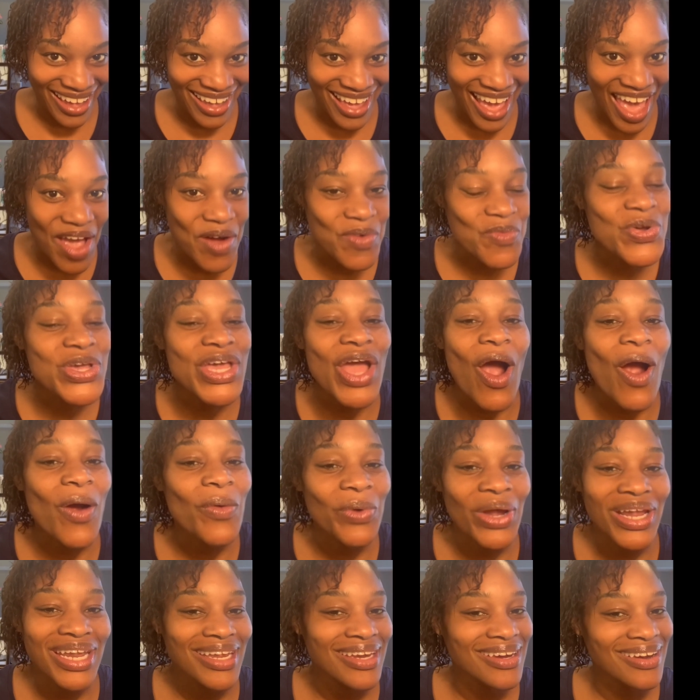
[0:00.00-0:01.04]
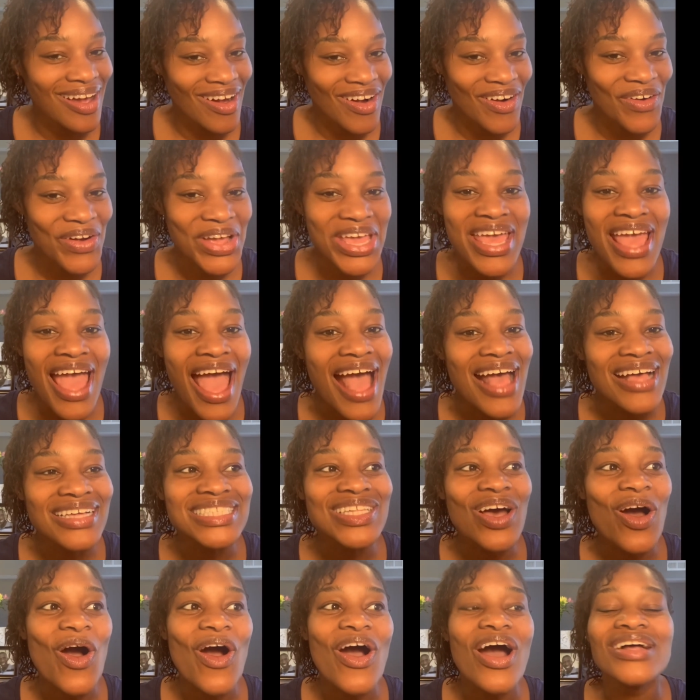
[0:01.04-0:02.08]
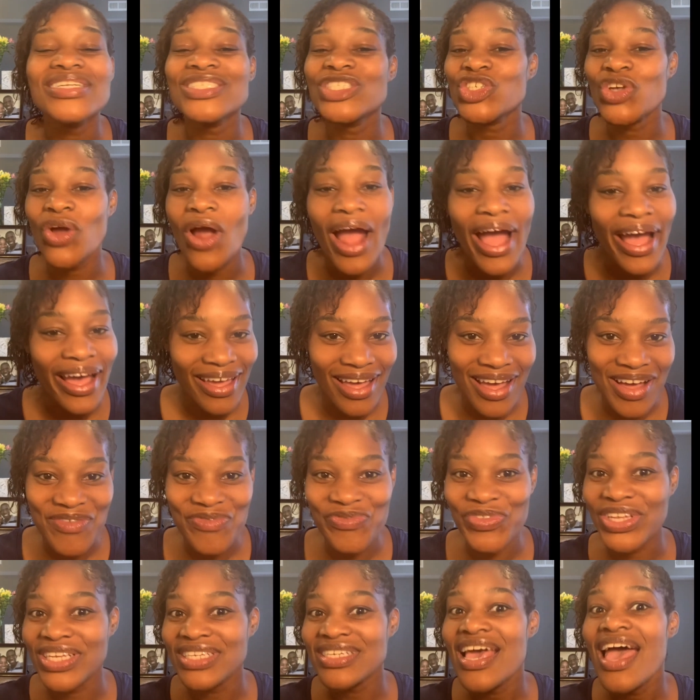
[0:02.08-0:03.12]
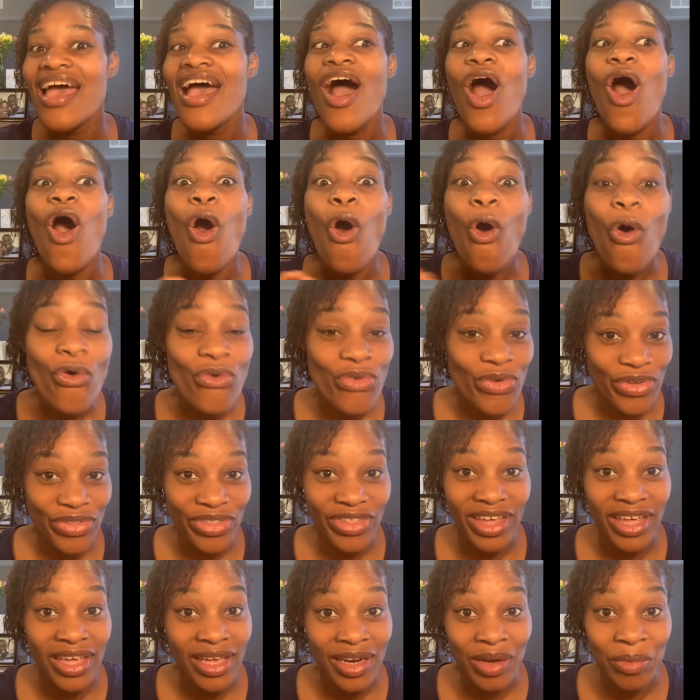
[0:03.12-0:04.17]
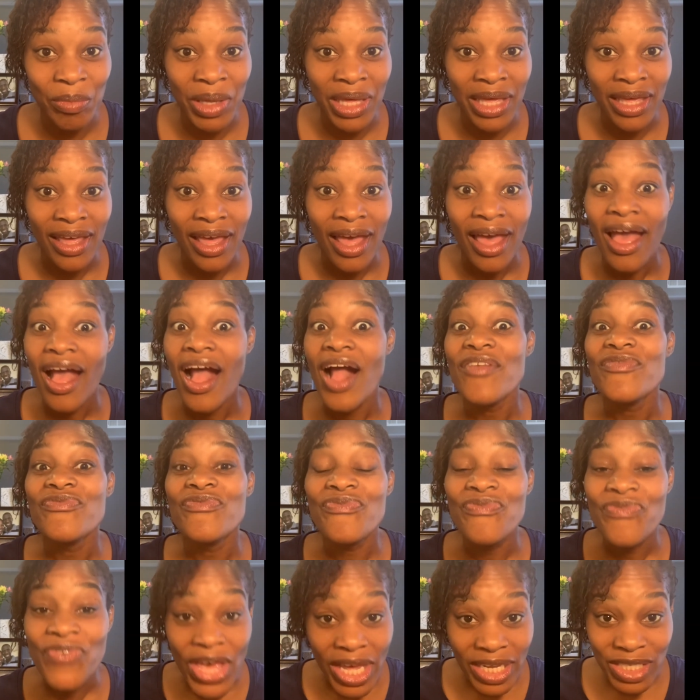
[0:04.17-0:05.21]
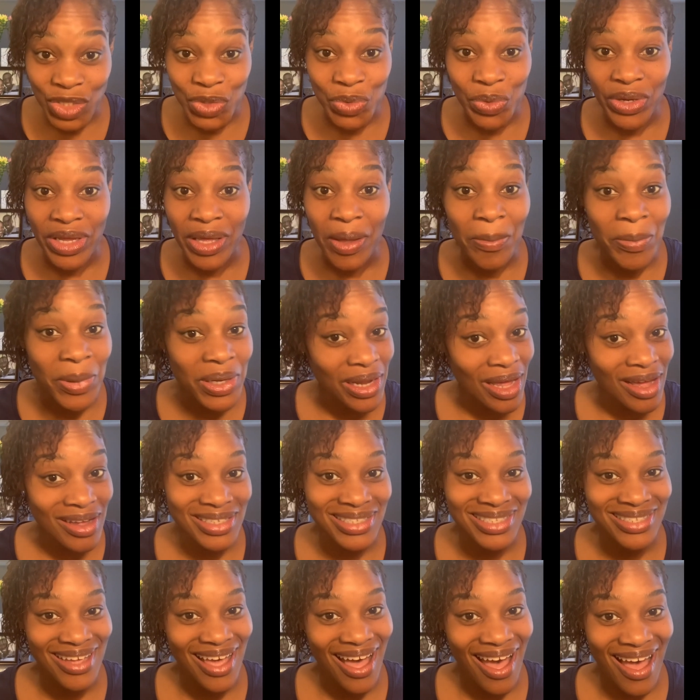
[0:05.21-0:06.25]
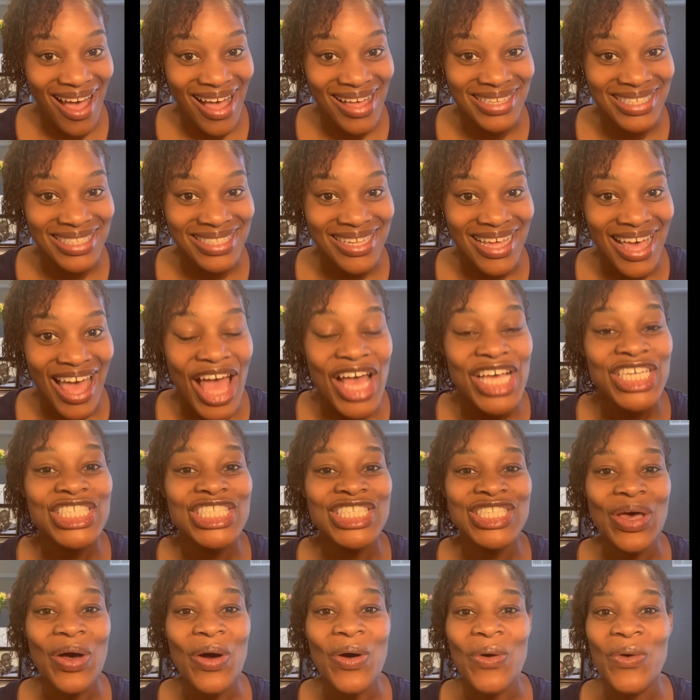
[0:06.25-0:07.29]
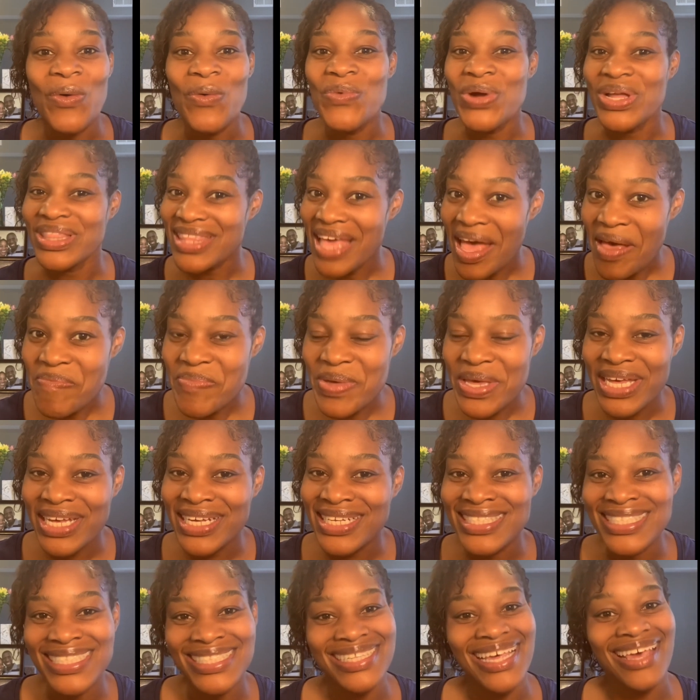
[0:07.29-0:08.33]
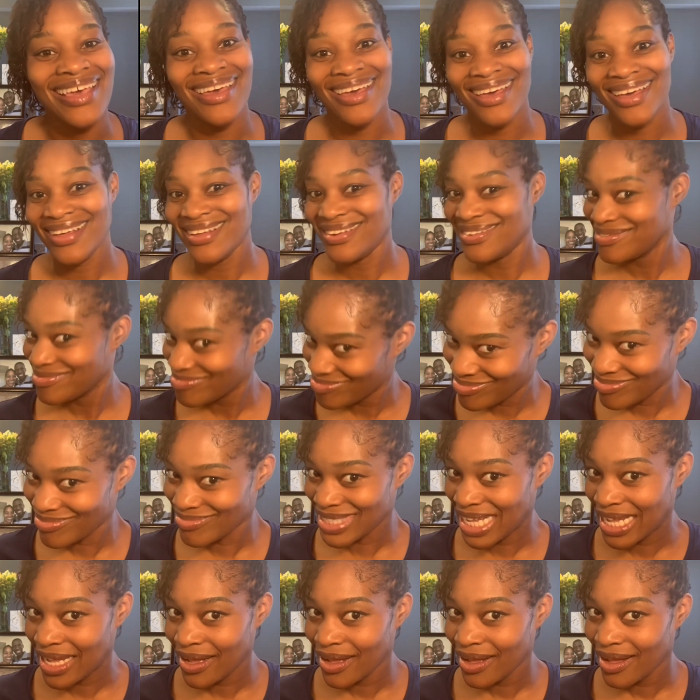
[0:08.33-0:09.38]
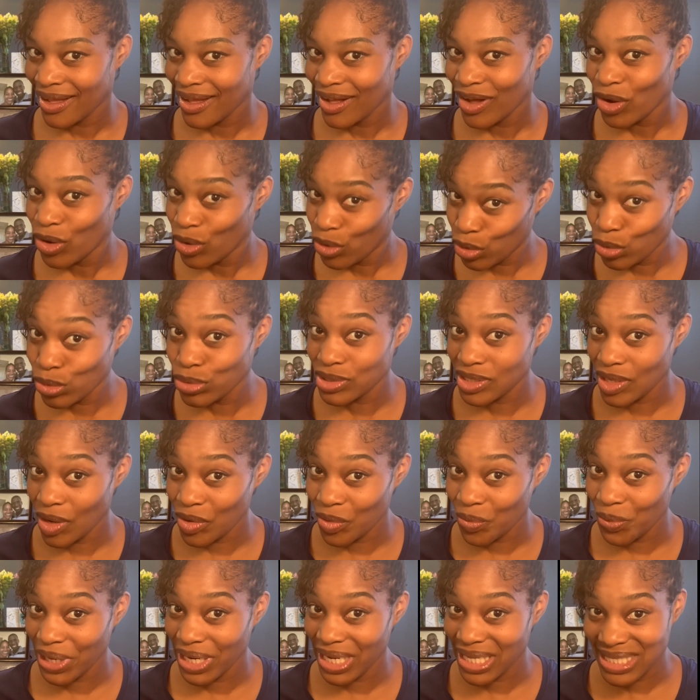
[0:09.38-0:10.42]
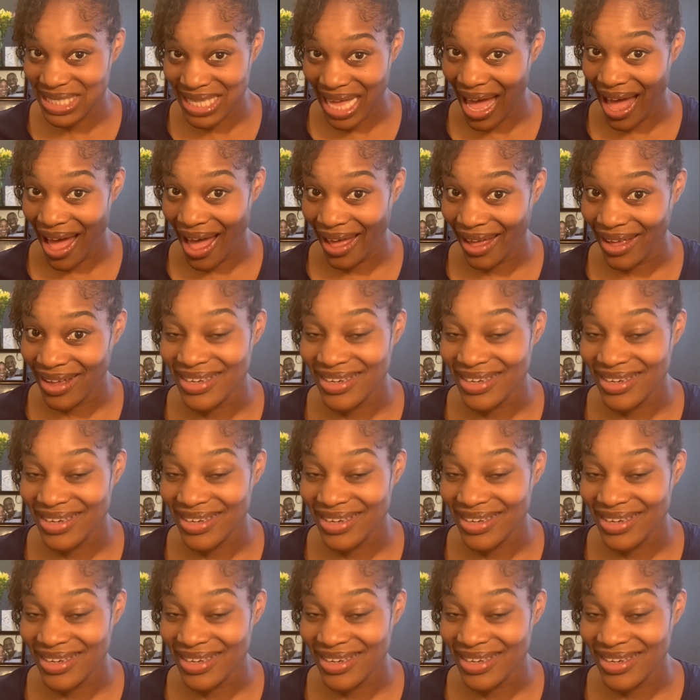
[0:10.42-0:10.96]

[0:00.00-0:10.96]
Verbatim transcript: And we already know he has triumphant over the enemy. Victory belongs to us. So with that being said, who's on the winning side?